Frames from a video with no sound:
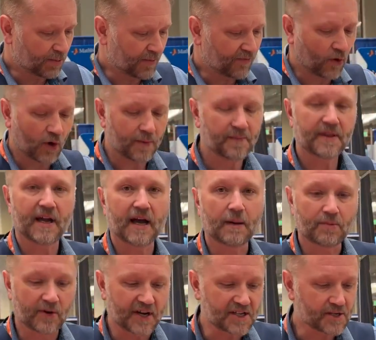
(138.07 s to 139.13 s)
perform the
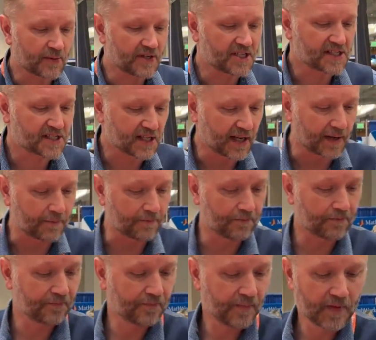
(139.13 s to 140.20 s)
operation we just saw.
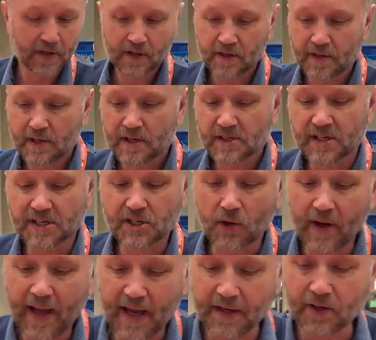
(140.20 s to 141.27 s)
So let's go
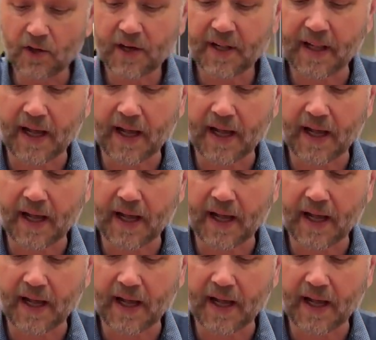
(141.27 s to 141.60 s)
ahead and look at